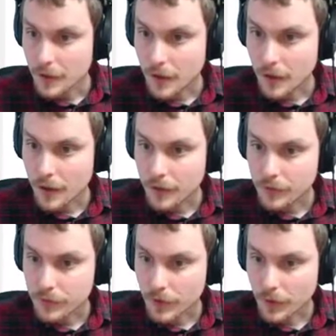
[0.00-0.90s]
Uh,
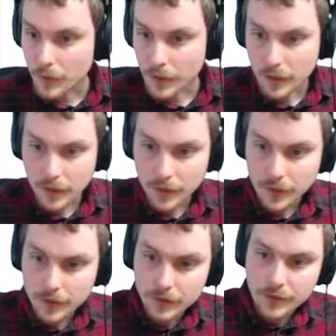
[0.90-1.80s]
so
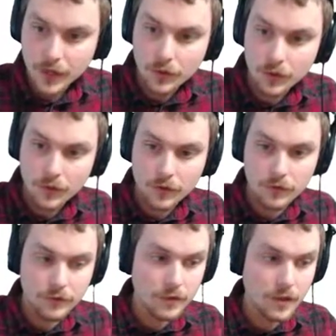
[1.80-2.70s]
in download
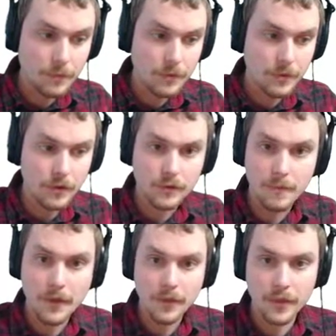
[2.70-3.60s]
zip is the
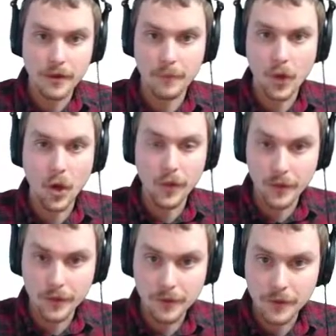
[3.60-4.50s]
method that I'm calling.